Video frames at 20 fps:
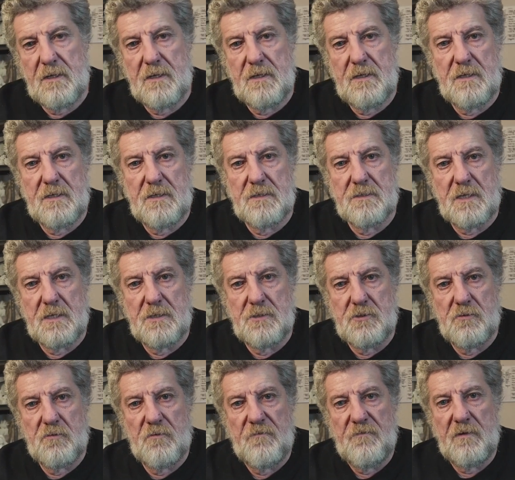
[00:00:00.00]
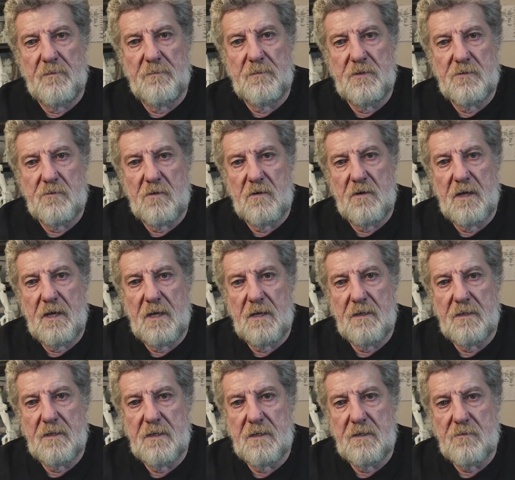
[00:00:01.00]
It is a dual filament dryer
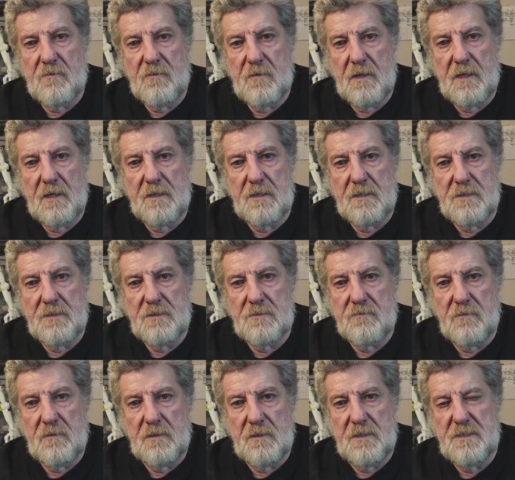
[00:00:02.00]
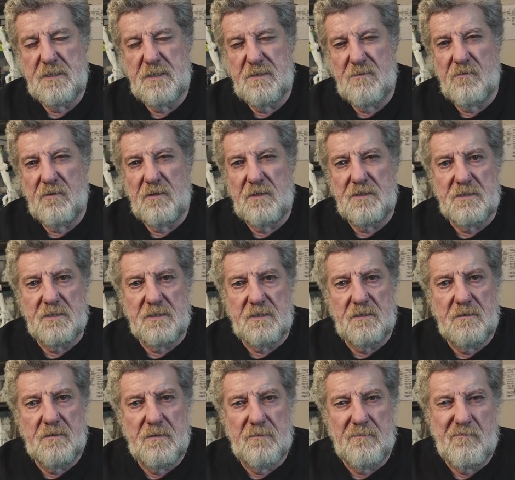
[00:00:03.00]
that Creality's released. It released
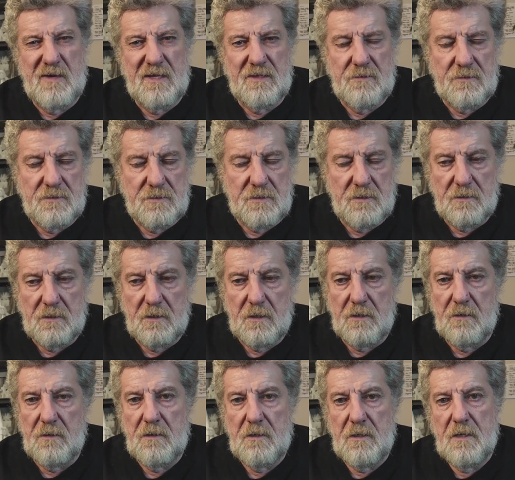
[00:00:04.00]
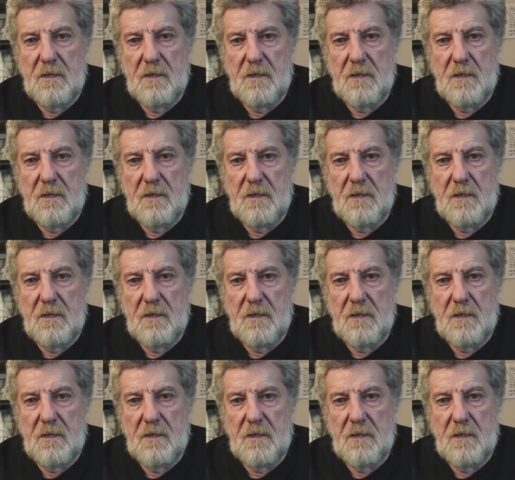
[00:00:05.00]
a month or so ago,